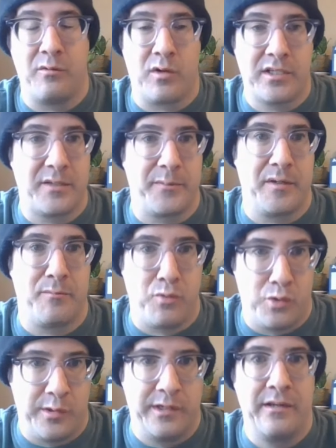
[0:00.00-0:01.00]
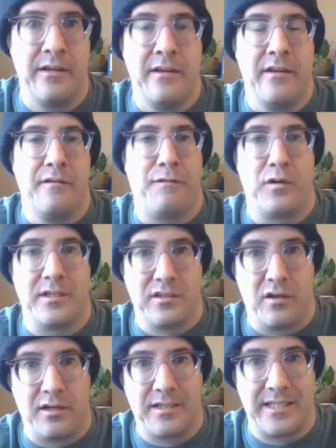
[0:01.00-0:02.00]
wants to be a Bruin for as
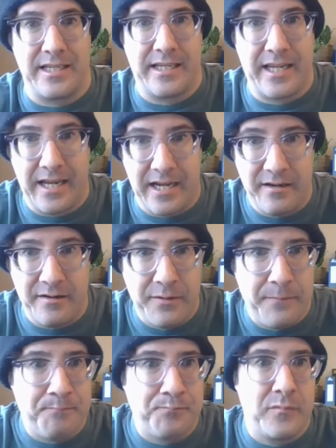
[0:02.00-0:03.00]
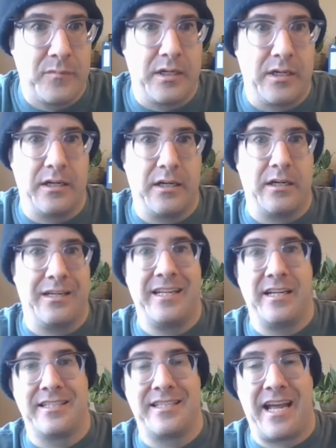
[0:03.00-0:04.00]
long as they can.
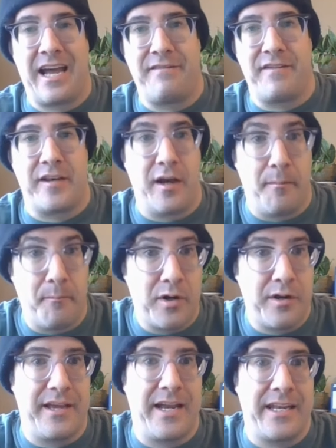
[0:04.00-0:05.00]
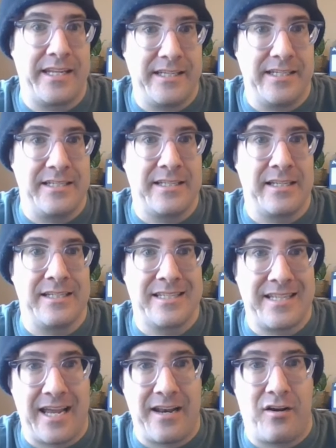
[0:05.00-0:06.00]
He doesn't have a number that he's
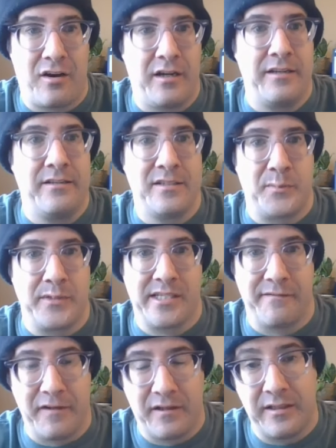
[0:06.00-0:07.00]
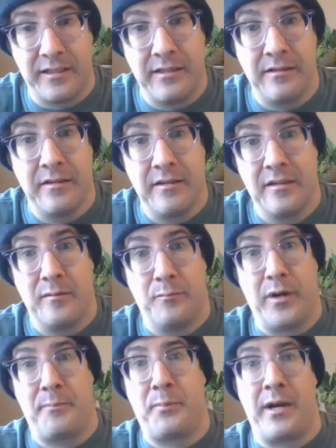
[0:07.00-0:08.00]
set on specifically,
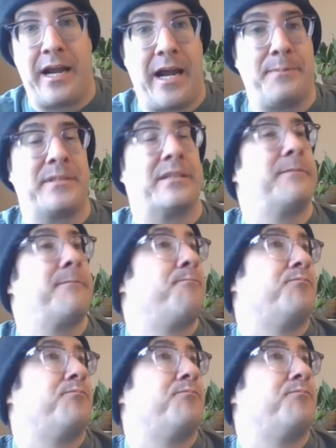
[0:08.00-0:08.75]
but perhaps